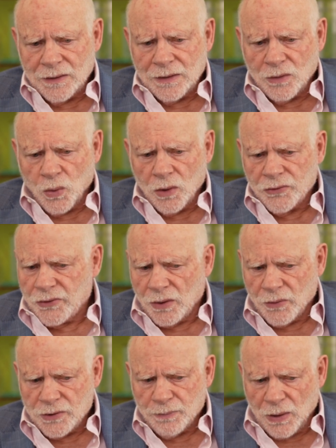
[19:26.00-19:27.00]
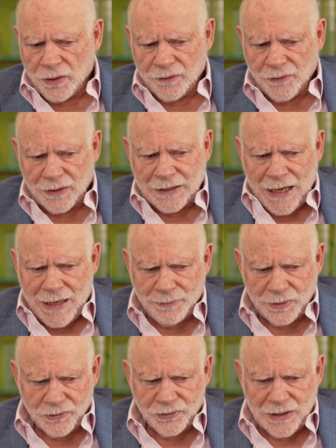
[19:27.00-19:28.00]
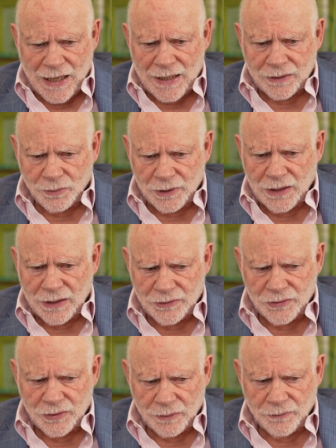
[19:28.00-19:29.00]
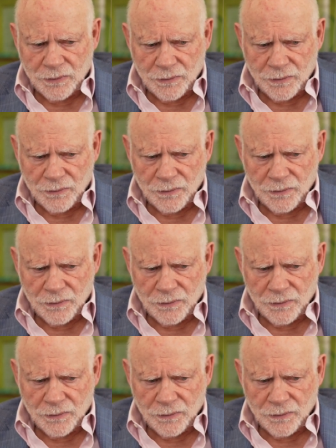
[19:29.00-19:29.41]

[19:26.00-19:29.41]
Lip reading: also as part of our capital stack, we had some